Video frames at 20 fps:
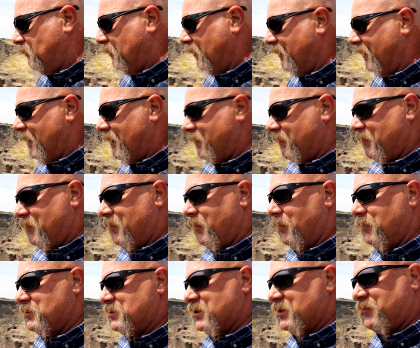putting out on
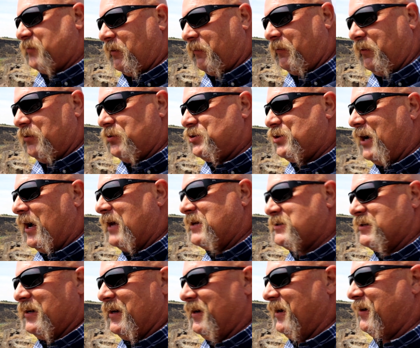drones just for a few
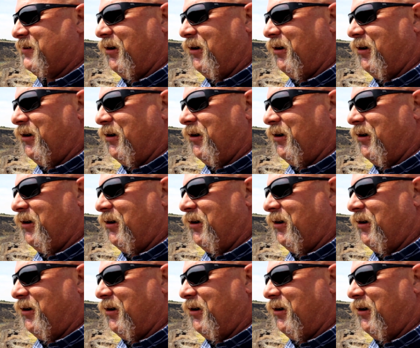shots and then they